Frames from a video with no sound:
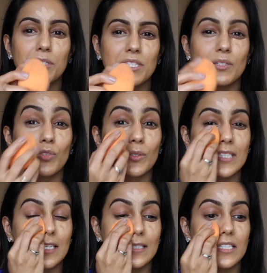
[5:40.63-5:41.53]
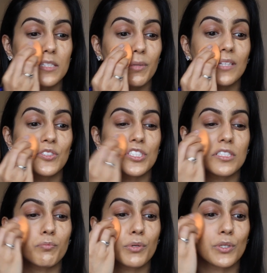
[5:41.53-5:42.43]
I'm using the Real Technique sponge
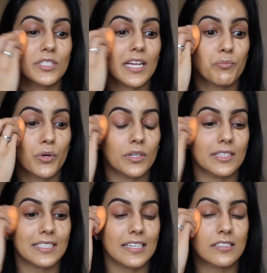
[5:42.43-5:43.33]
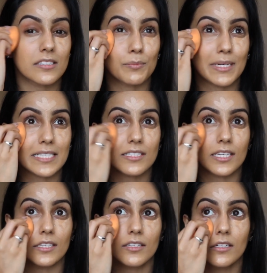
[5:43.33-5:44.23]
to push that product into my
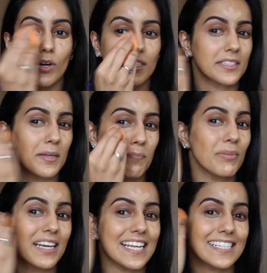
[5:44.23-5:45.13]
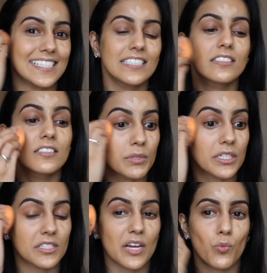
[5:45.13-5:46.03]
skin rather than blend it
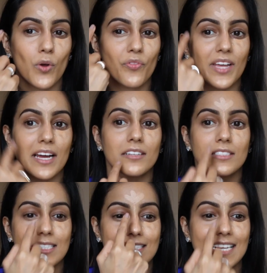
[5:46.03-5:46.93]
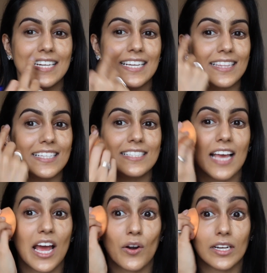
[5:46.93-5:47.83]
because I want that to stay in this
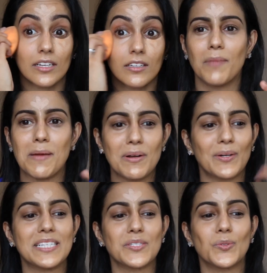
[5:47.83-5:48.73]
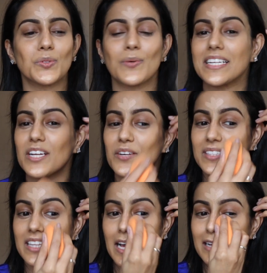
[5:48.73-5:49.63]
area. My mirror is all the way
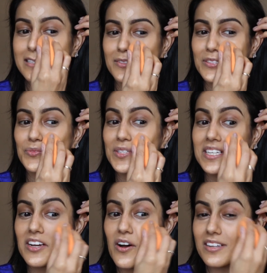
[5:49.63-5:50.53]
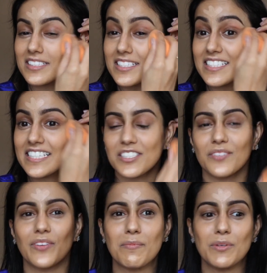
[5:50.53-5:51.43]
over there, so it's really hard to see. So
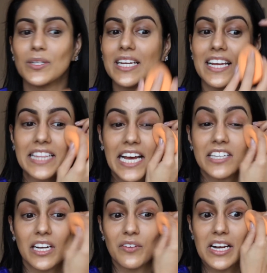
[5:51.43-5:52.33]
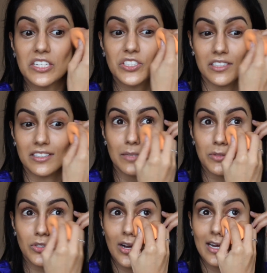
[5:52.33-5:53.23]
if I'm looking in that direction,
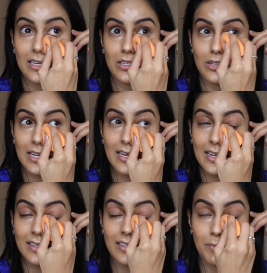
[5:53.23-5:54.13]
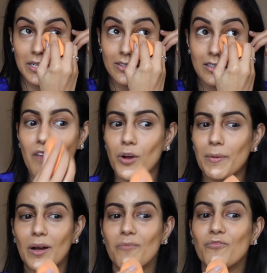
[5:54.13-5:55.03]
I'm trying to look in the mirror. I've got
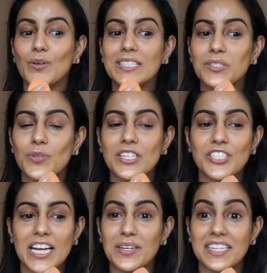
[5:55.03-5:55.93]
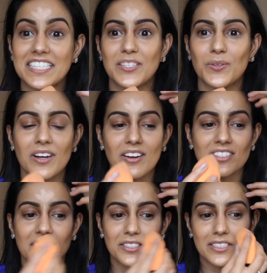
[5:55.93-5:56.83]
my arm fully stretched out and I still
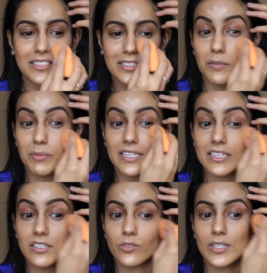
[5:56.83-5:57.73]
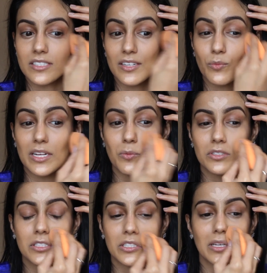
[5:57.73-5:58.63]
can't touch it. It's going to be interesting when I
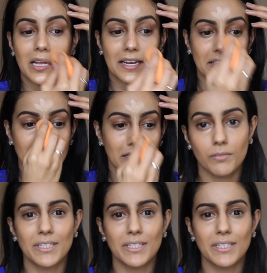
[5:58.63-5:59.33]
want to do liner.